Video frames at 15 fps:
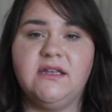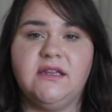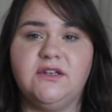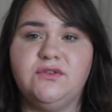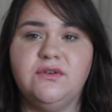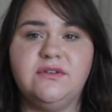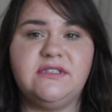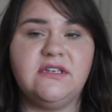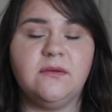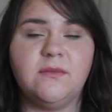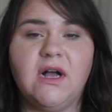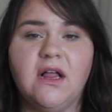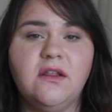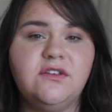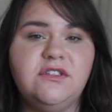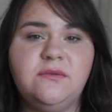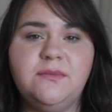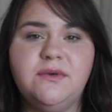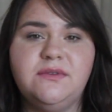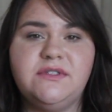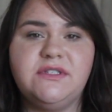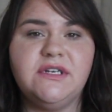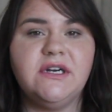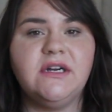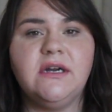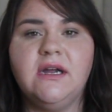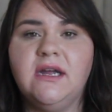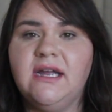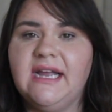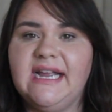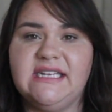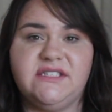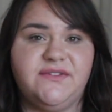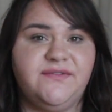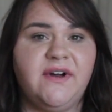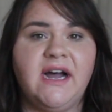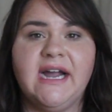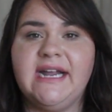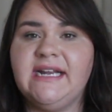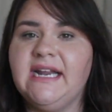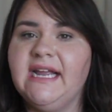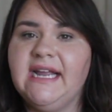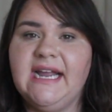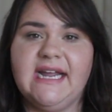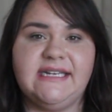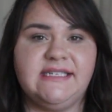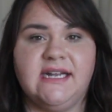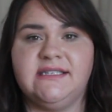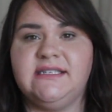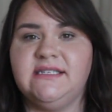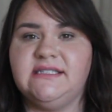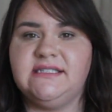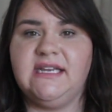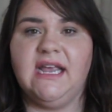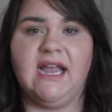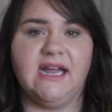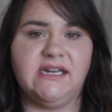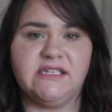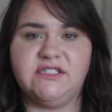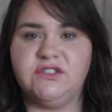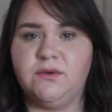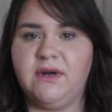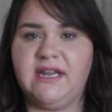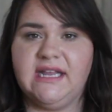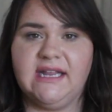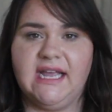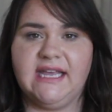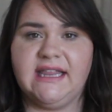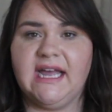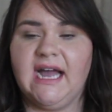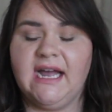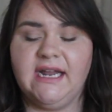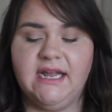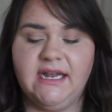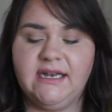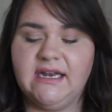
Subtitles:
The Truth Serum Collagen Booster is fine. It doesn't sting, it doesn't do anything like that.